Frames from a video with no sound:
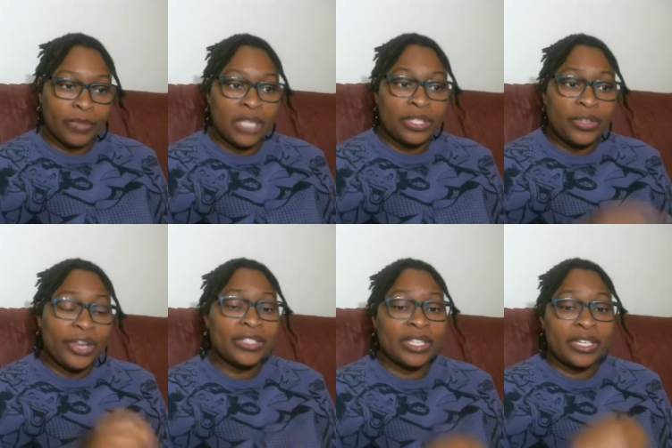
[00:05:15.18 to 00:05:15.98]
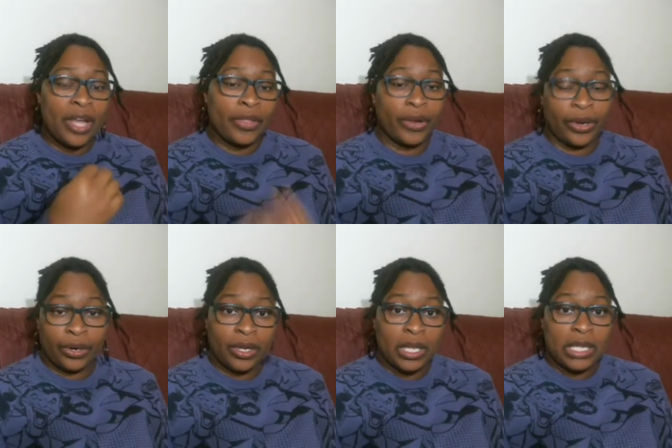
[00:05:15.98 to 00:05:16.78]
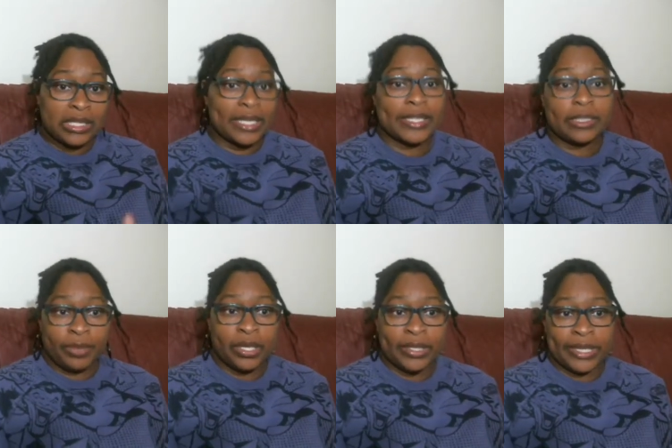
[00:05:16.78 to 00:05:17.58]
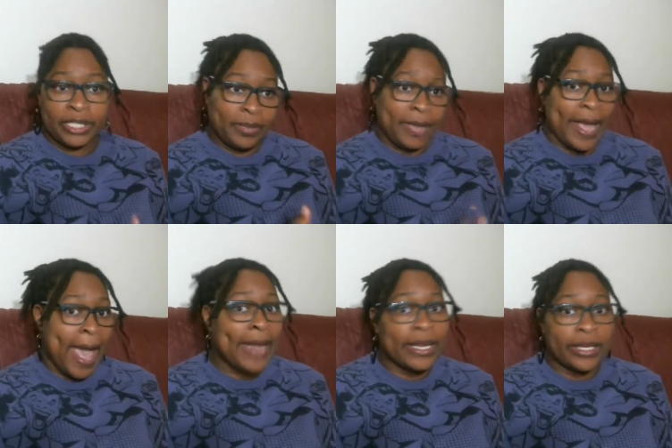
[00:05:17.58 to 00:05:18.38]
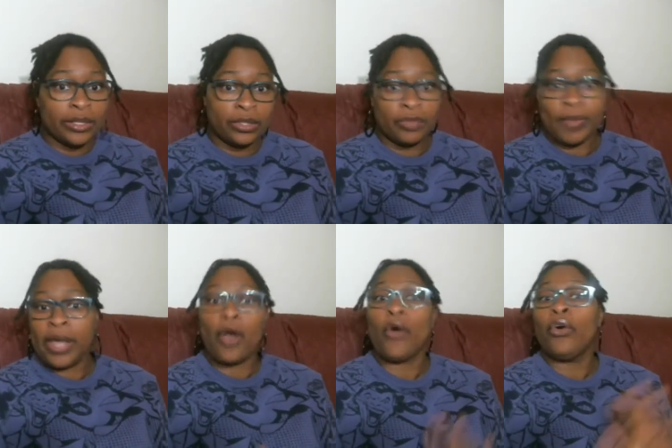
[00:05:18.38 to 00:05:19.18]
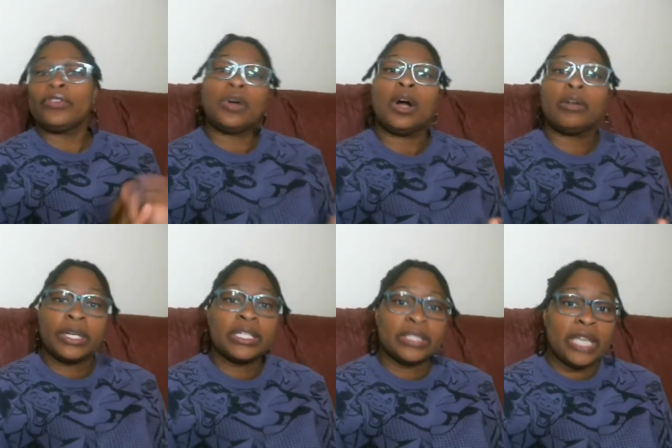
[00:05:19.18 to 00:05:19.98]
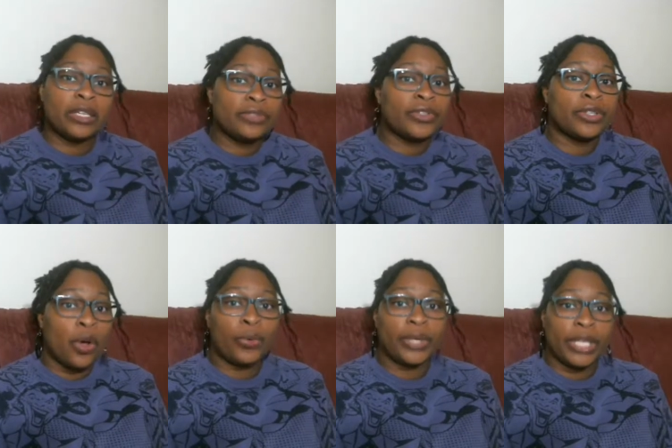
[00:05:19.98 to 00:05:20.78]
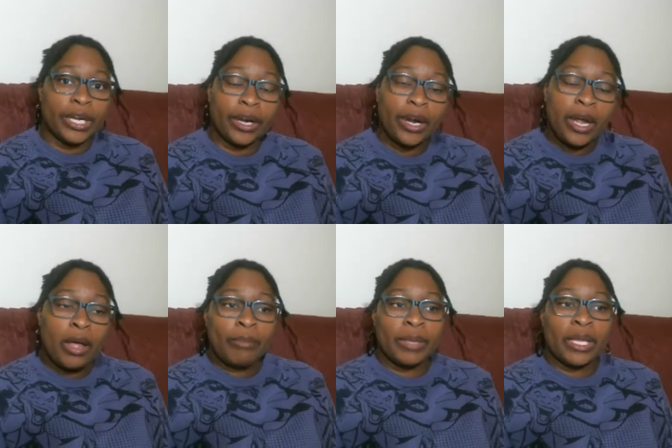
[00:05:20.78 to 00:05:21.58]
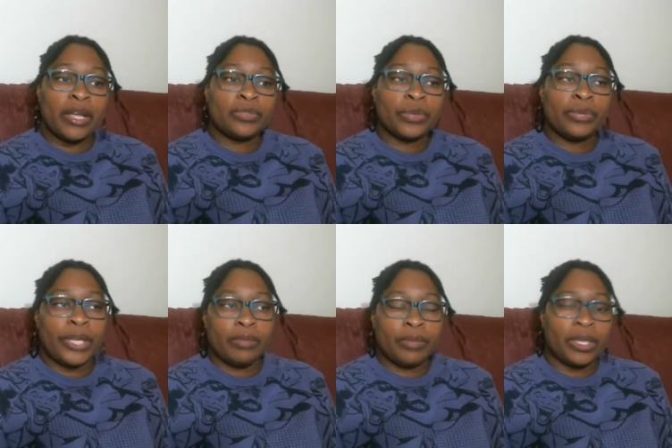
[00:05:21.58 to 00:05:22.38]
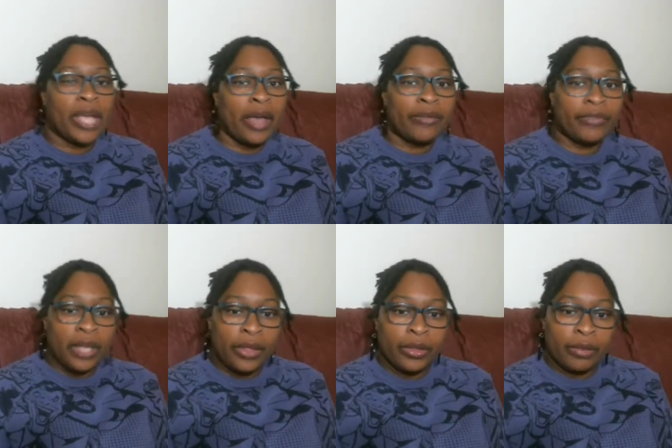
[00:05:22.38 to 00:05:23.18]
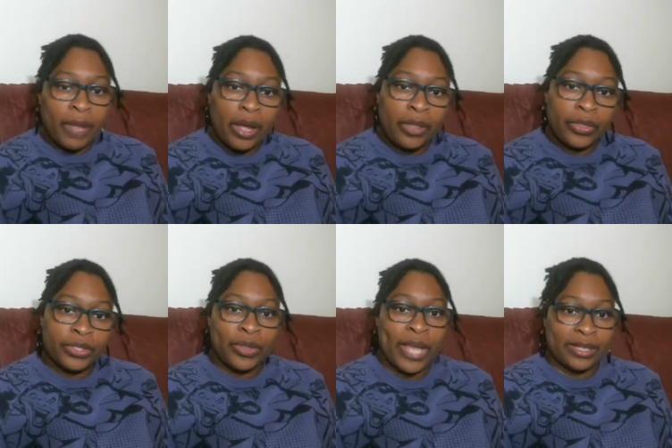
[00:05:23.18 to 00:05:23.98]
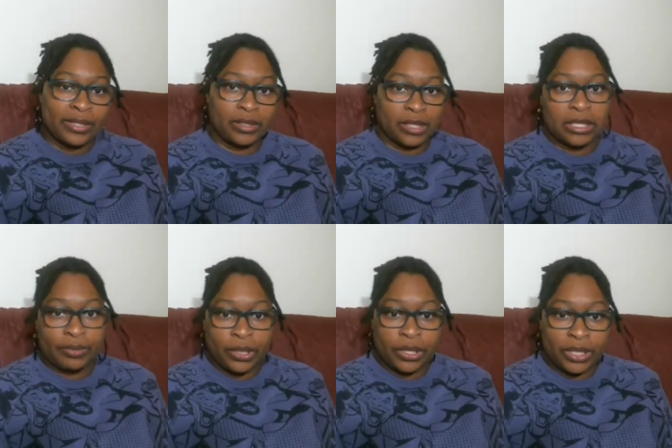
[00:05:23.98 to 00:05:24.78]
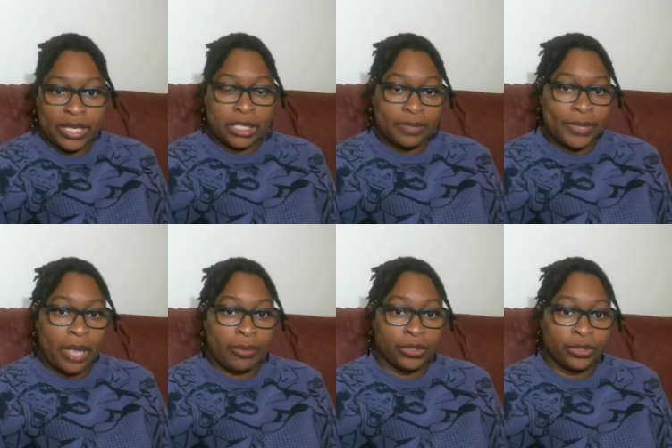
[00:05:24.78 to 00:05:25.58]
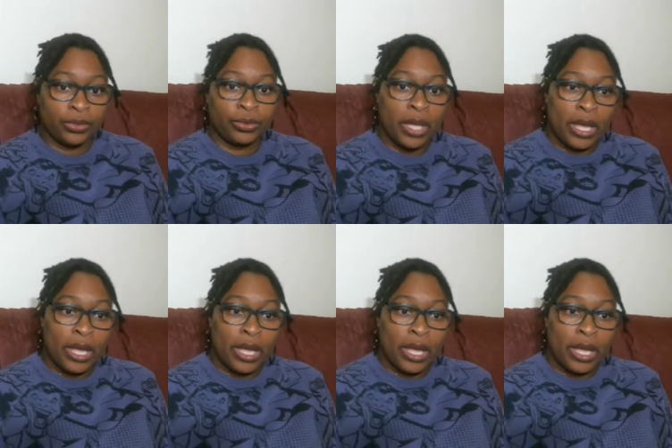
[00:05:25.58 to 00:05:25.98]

So there's another six books that should be added to my overall reading challenge for the whole year, because we read a book every other month. So that's six books that I should be able to